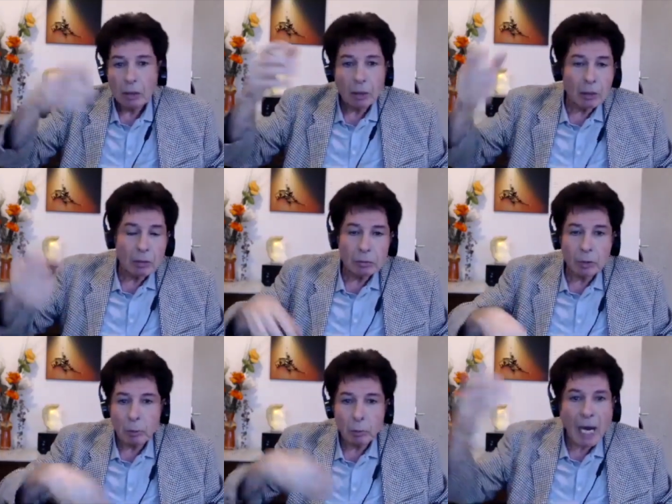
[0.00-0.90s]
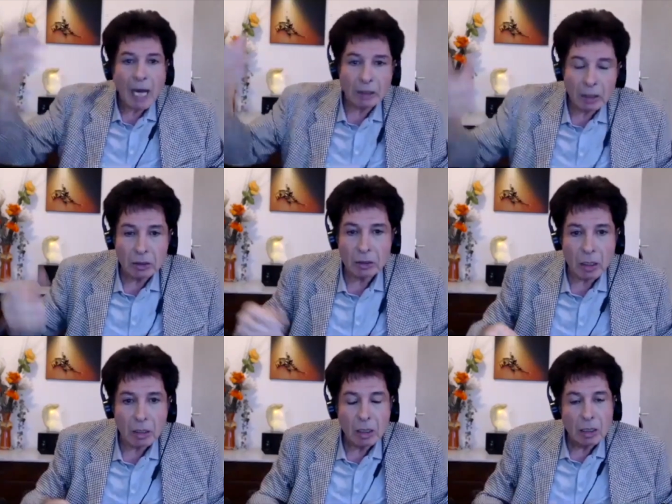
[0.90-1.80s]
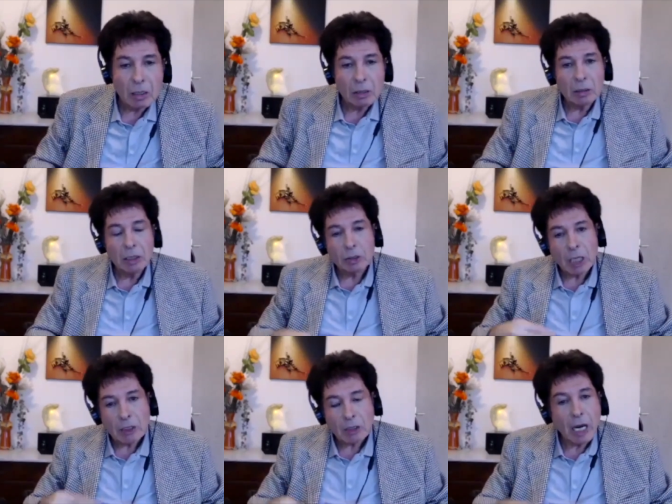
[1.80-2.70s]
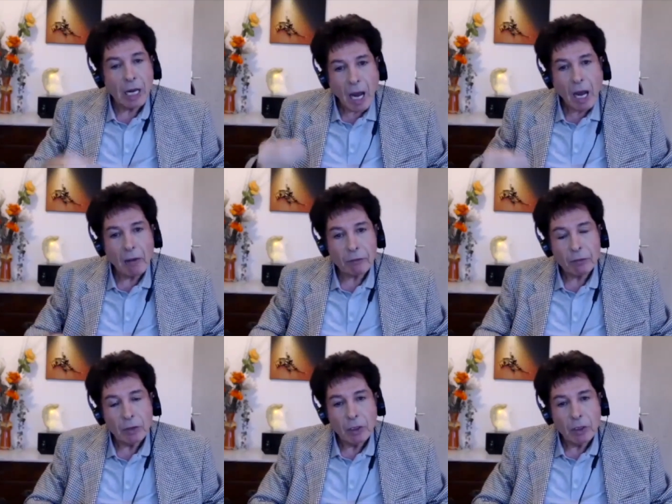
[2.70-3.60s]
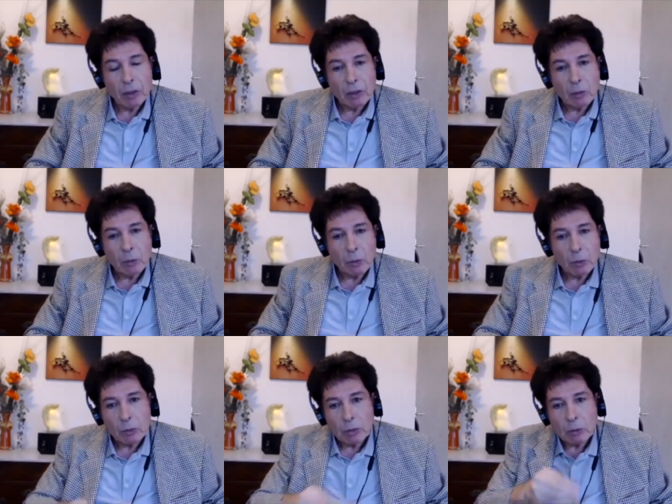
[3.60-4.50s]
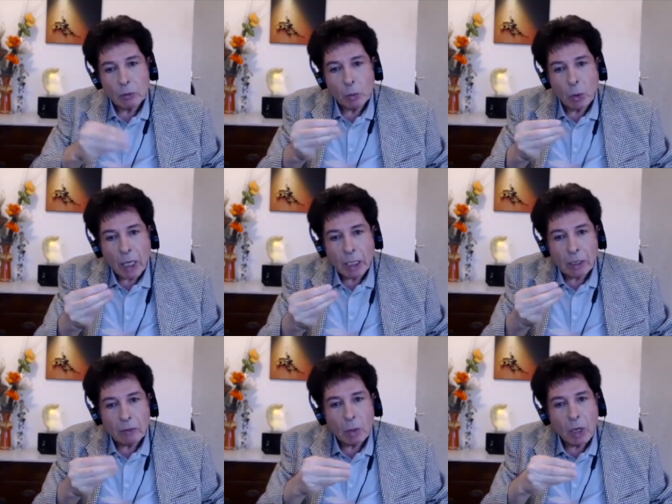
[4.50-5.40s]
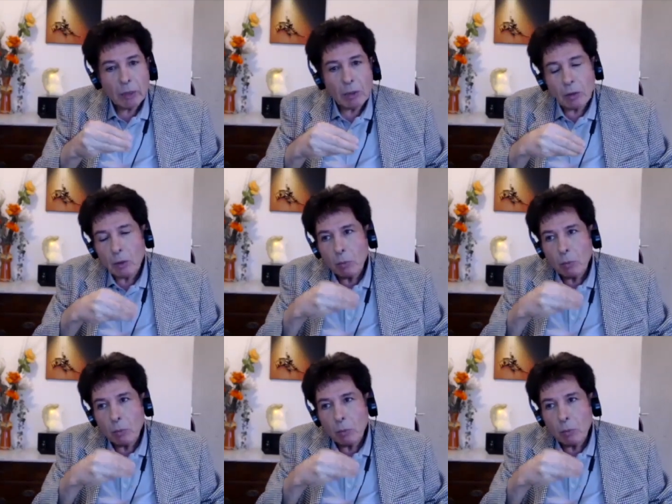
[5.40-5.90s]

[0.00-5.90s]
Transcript: uh, diplomatic interests they have why why uh,